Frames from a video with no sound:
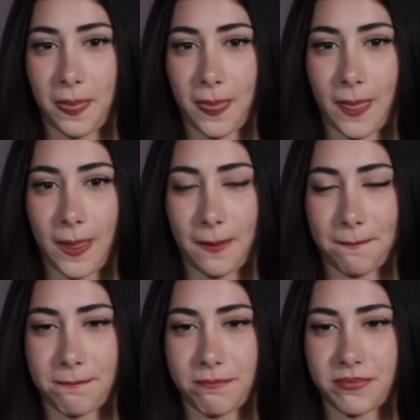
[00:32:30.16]

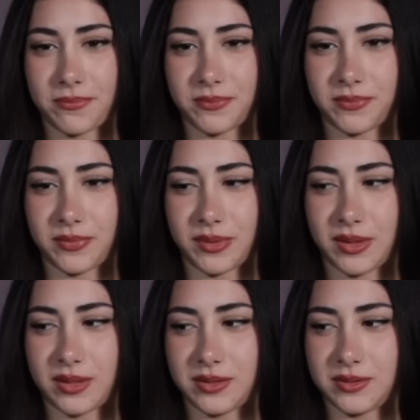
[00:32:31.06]

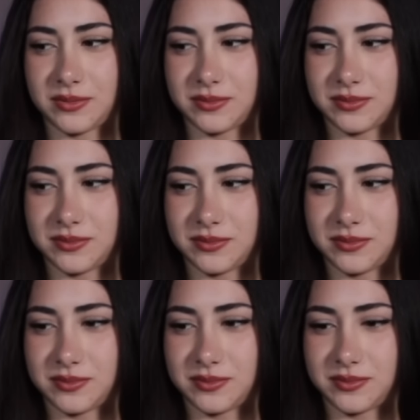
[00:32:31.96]

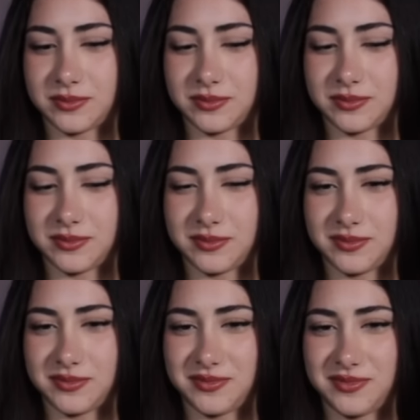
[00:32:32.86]

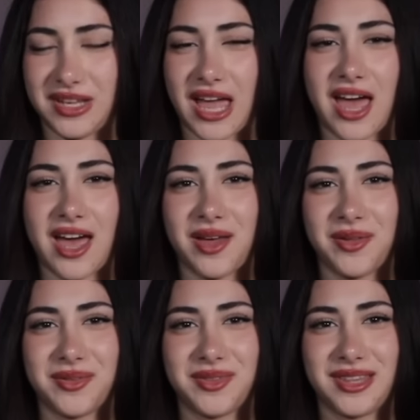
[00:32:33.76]

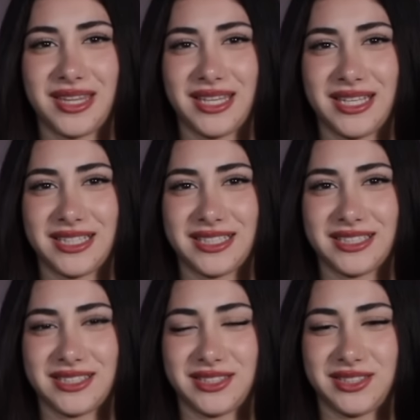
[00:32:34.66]

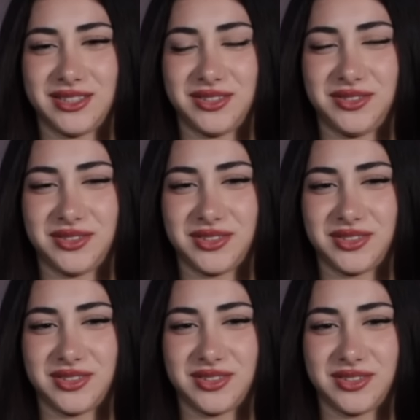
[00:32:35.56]

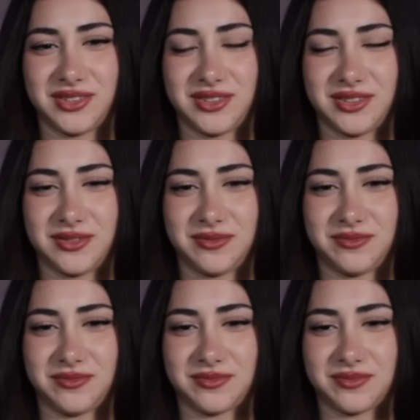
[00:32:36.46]
(silent)